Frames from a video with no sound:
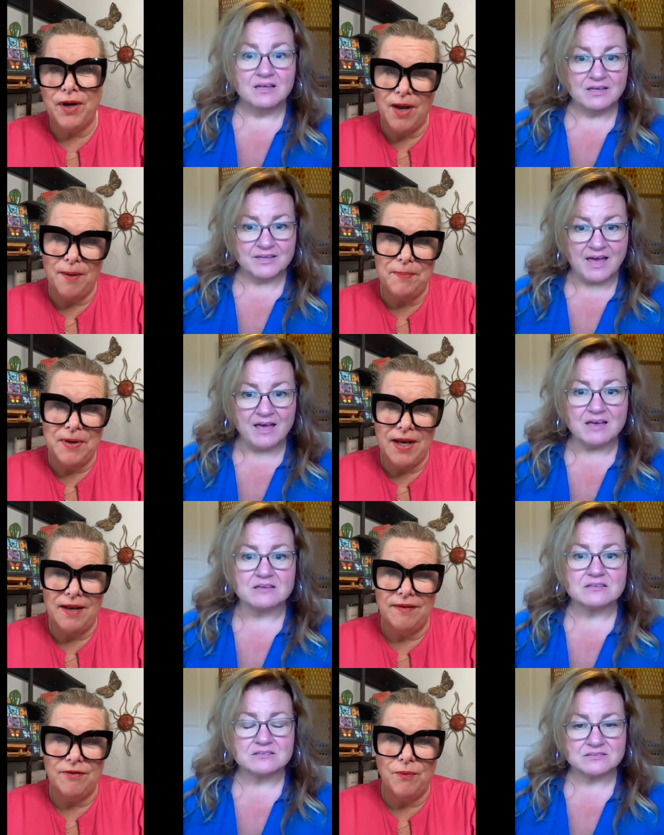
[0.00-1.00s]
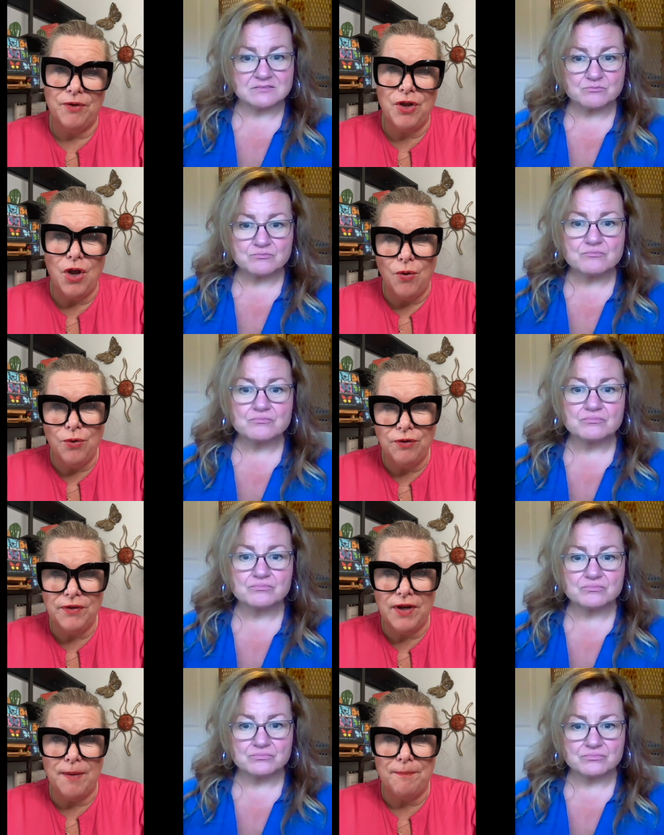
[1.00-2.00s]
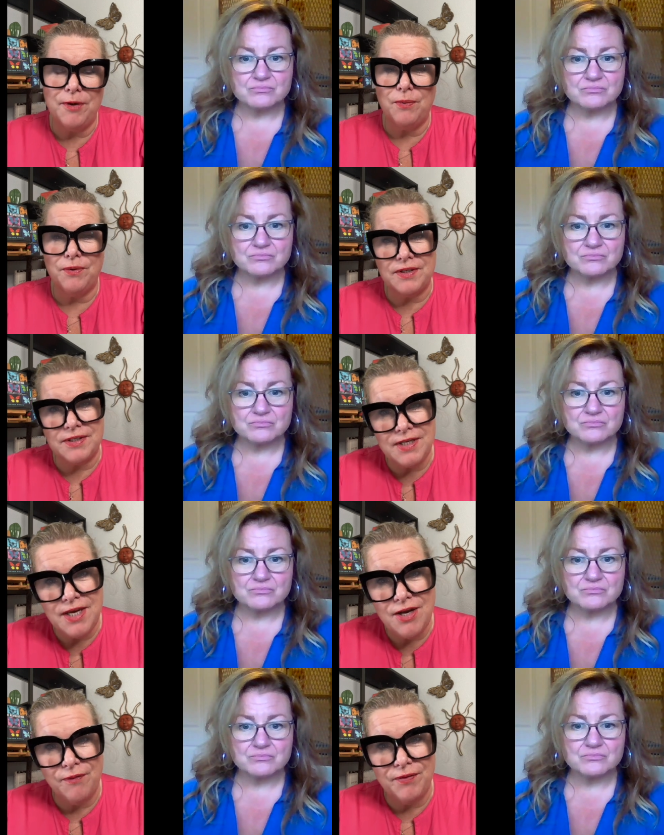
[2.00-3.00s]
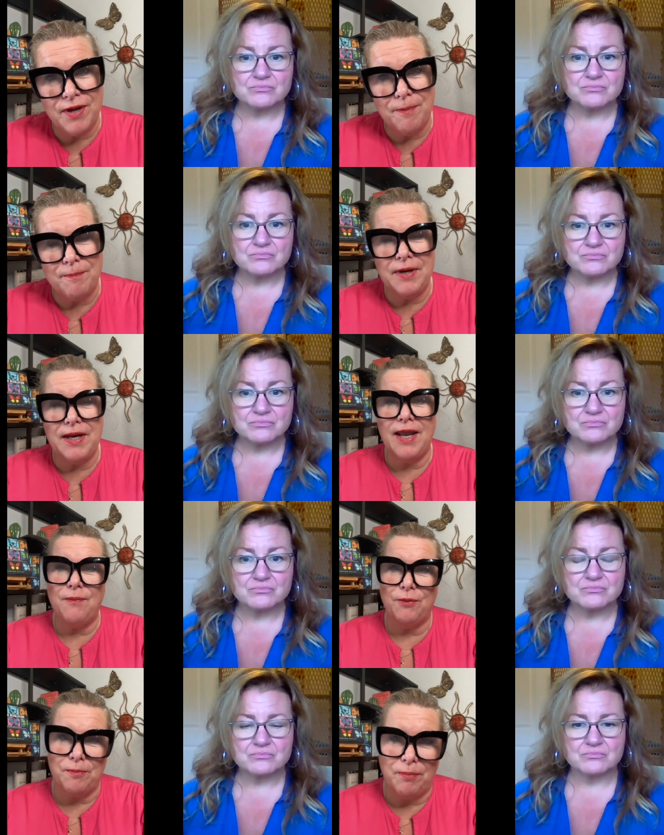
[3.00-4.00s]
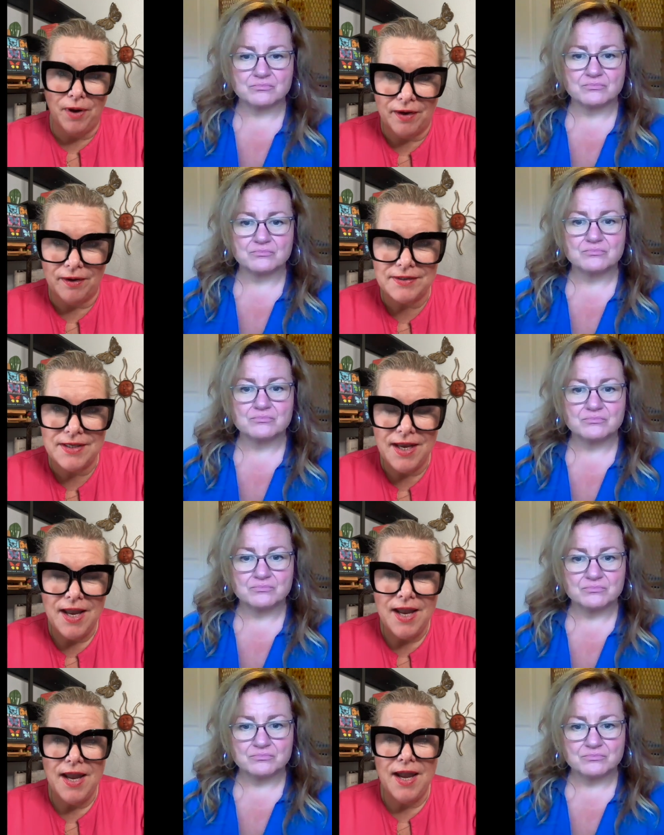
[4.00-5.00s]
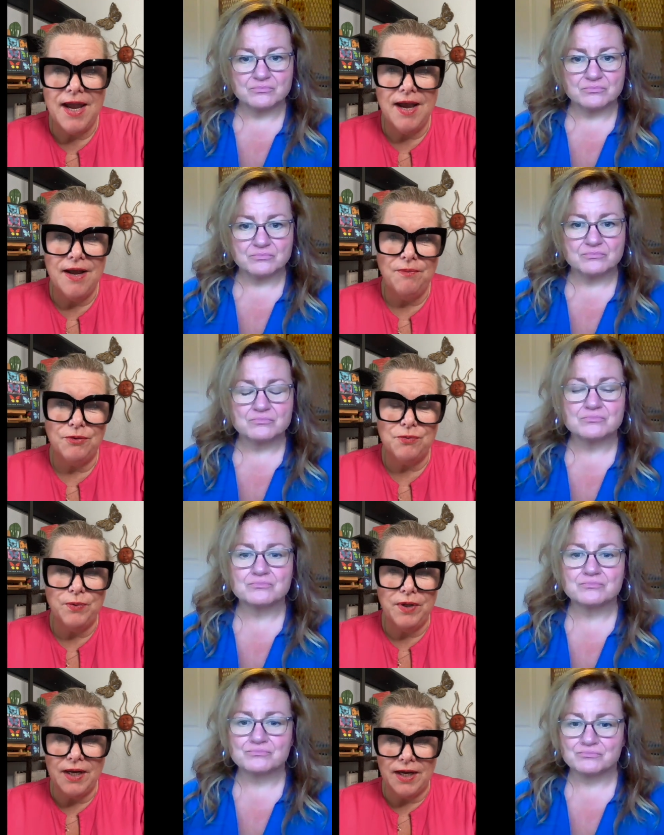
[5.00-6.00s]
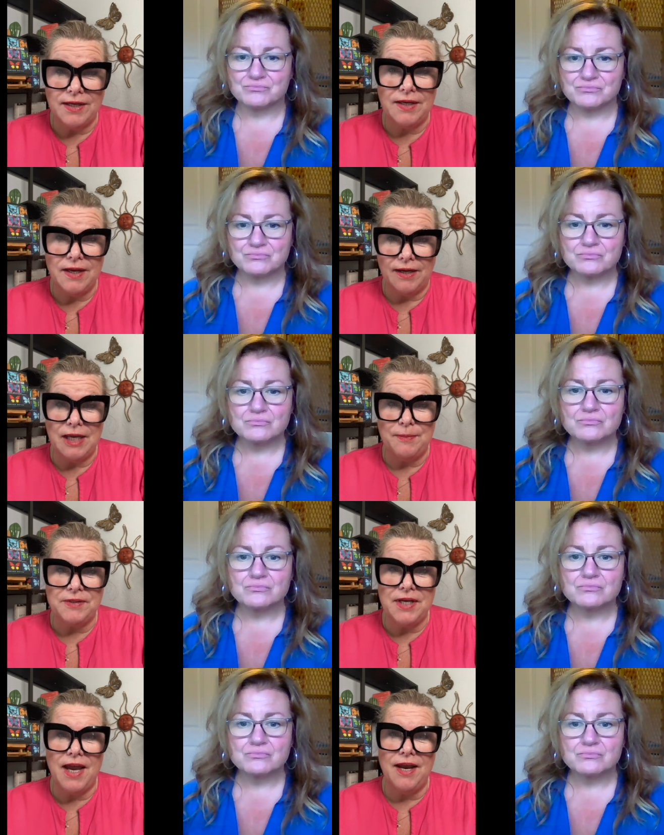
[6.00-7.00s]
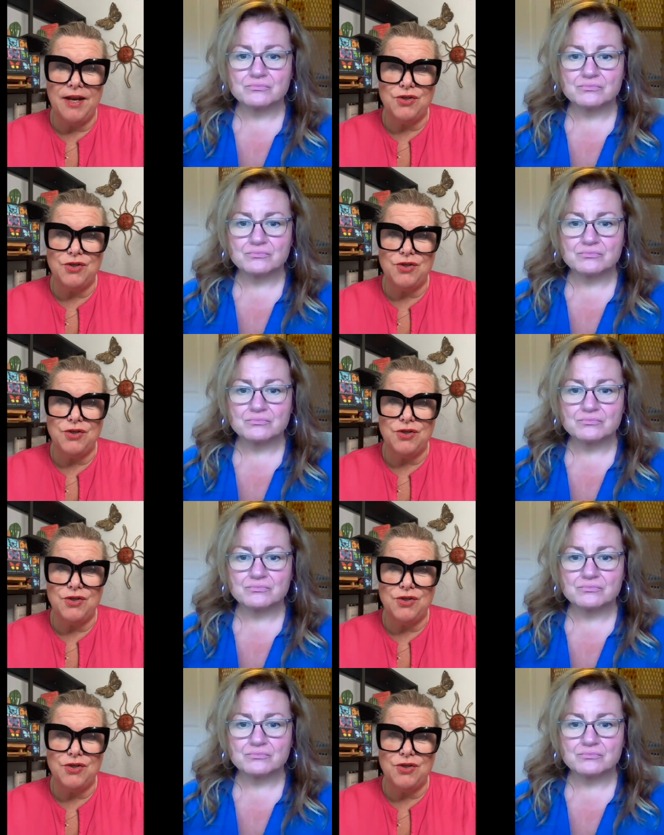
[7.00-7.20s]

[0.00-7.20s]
Speaker 1: a company. Yeah. So, we're the owner of the company, we're the CEO of the company, and we're the product. And what really I, I keep saying